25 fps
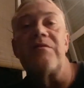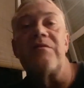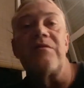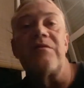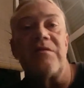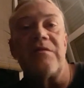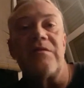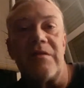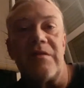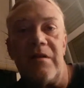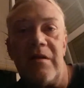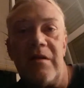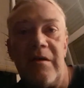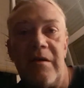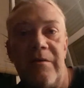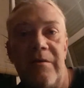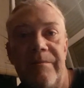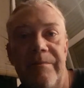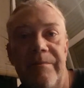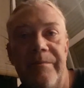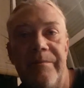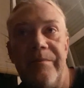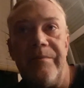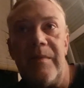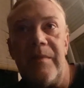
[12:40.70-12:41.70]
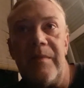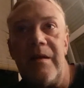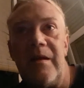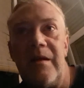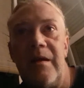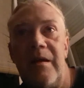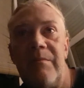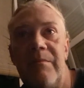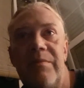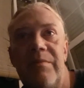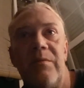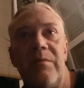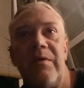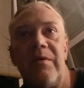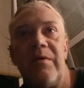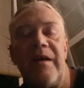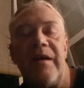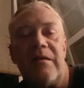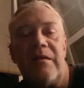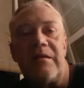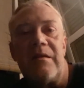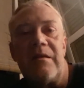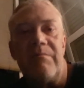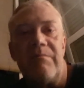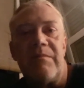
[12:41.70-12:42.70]
Stallone, but
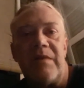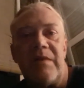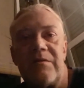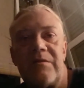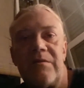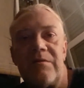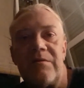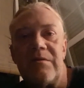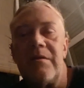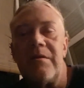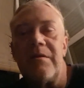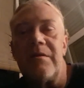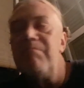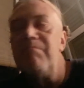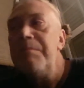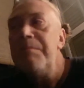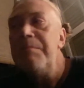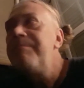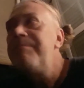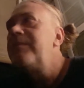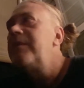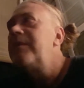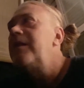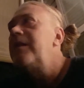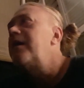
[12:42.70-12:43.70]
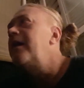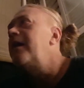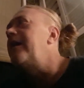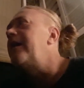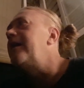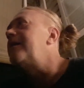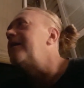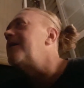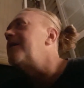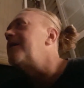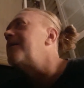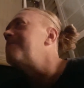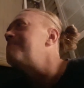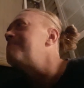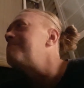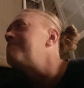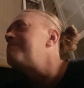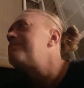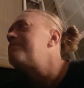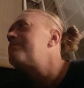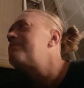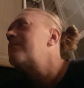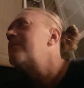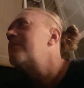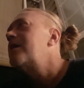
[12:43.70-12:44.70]
without the muscles. And
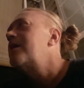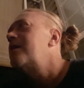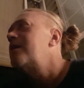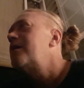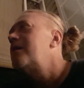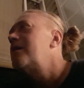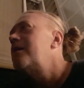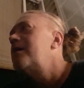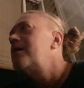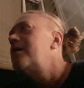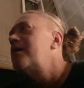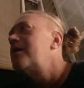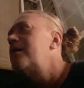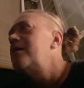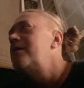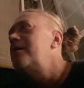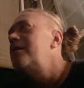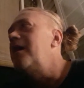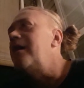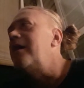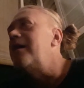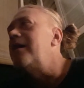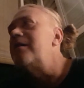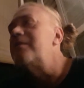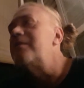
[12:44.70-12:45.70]
yeah, he's